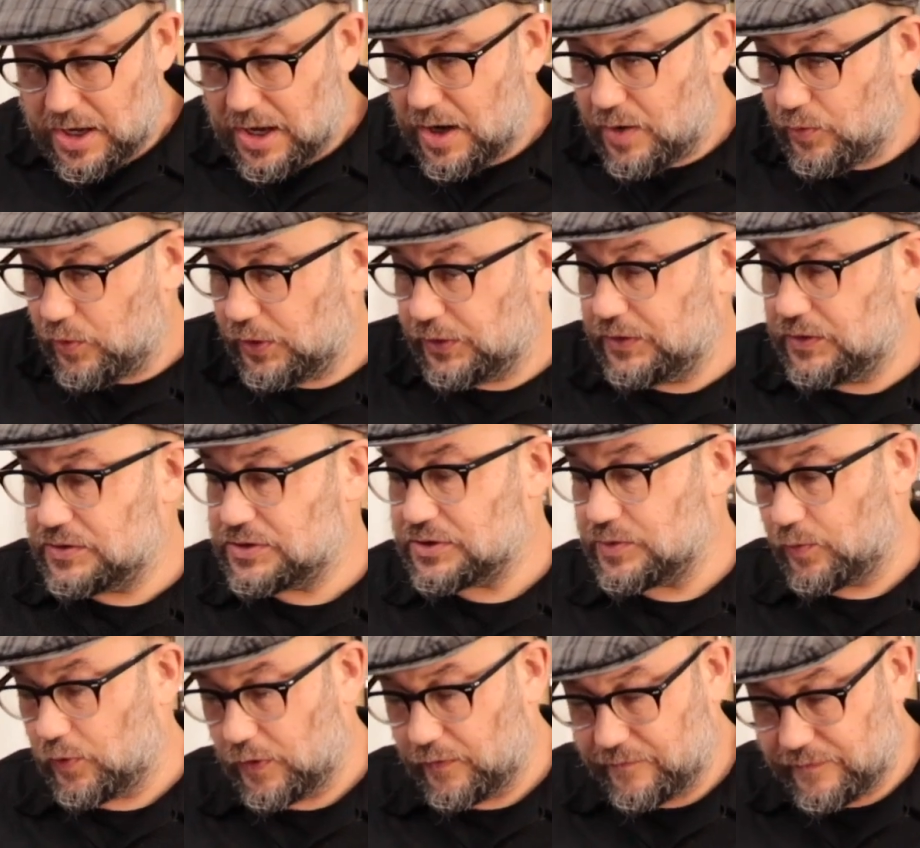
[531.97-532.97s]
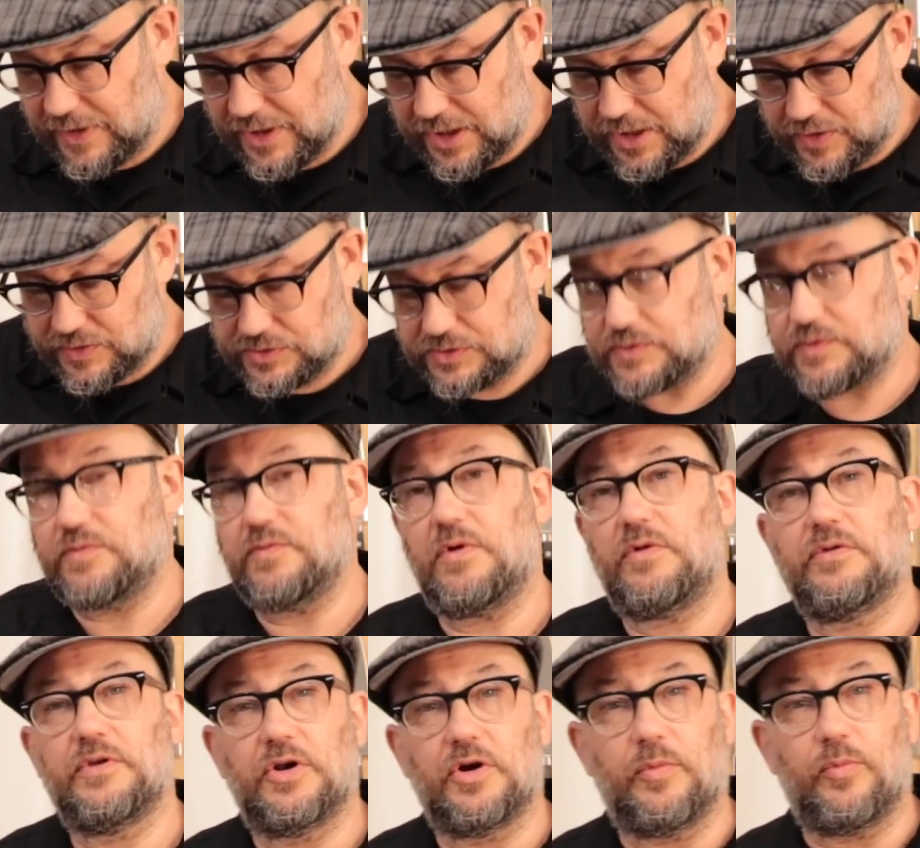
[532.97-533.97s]
And we'll do some more videos,
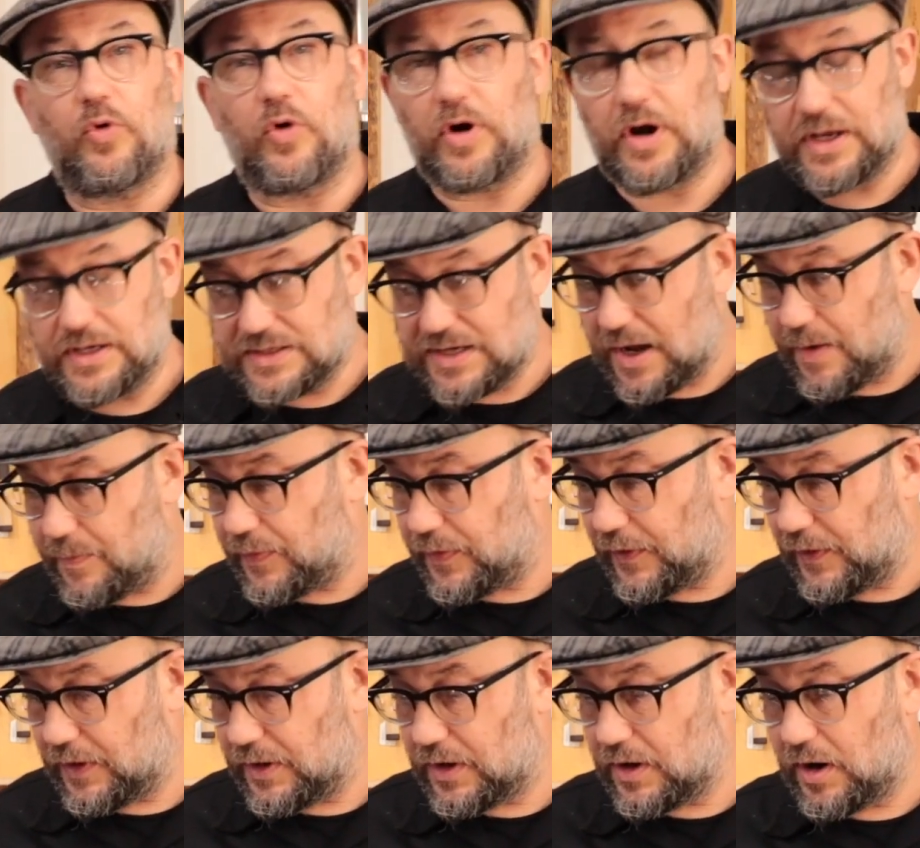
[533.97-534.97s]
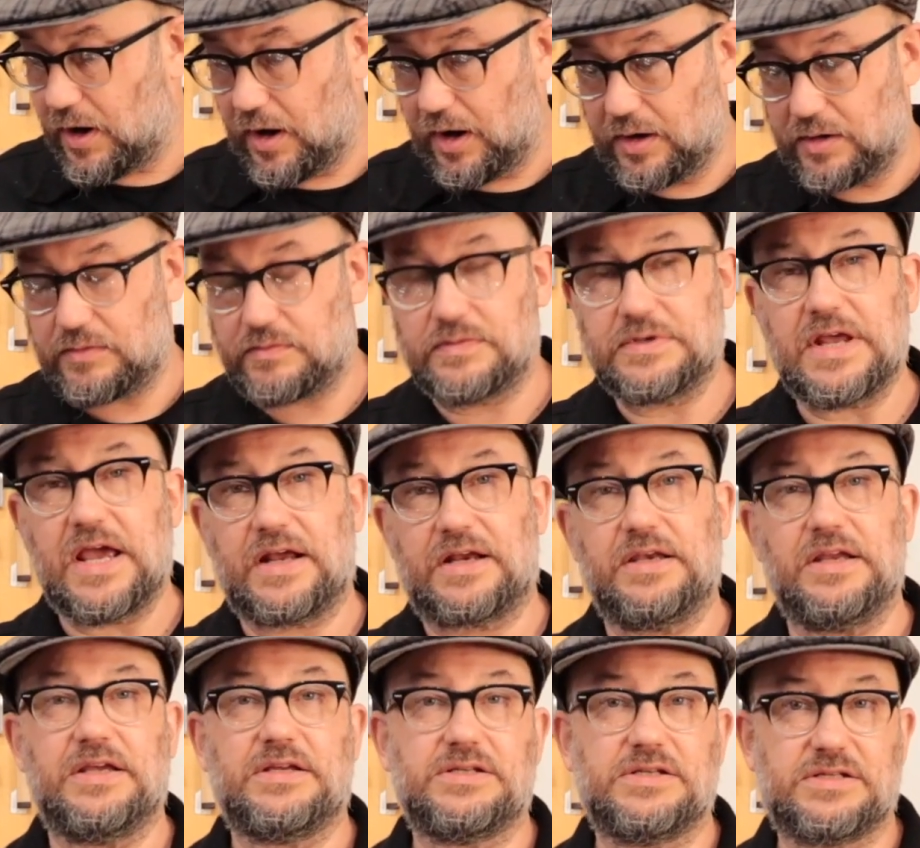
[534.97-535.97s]
a little more in depth on
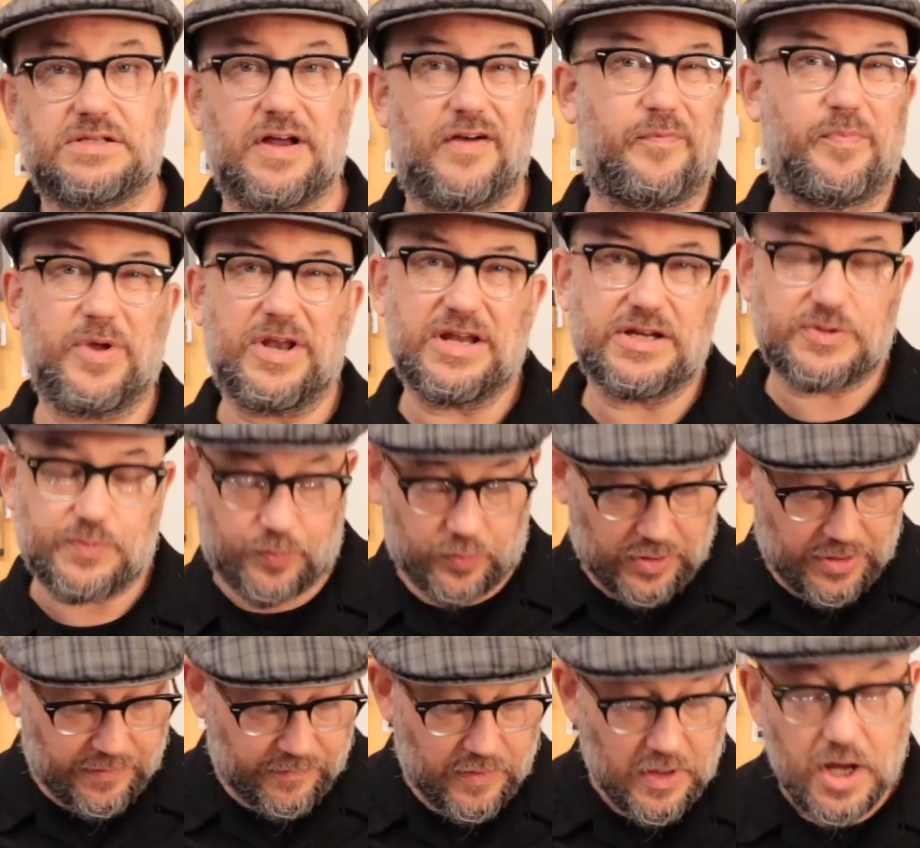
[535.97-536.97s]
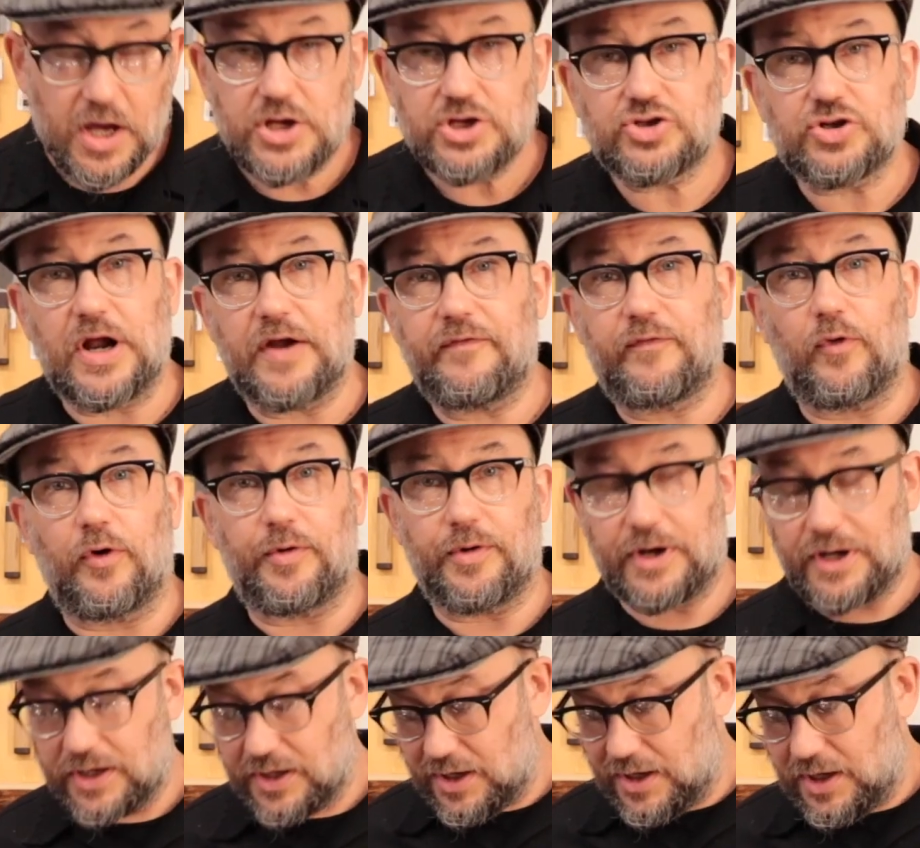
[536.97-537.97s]
techniques and stuff. But it's pretty
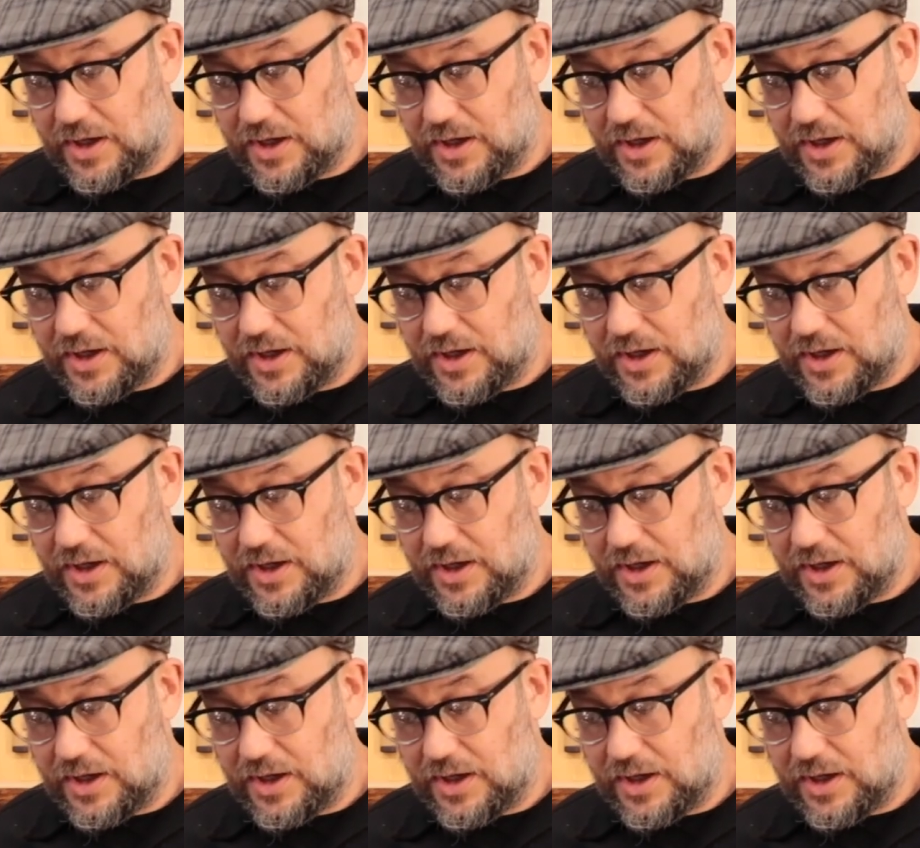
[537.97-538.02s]
straightforward.